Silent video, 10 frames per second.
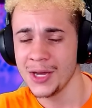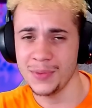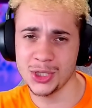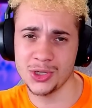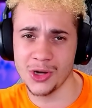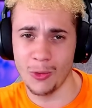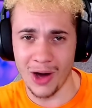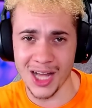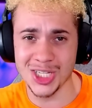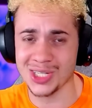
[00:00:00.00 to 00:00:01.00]
Be sure to go
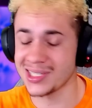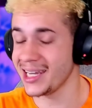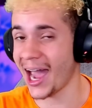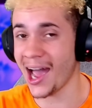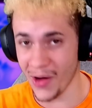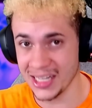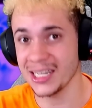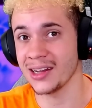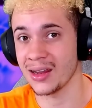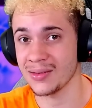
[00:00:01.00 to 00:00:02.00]
watch and see how I
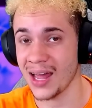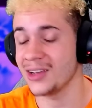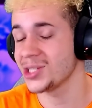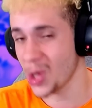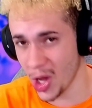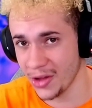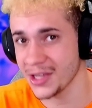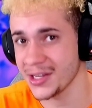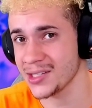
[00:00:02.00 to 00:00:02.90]
did it. I'll see y'all in the next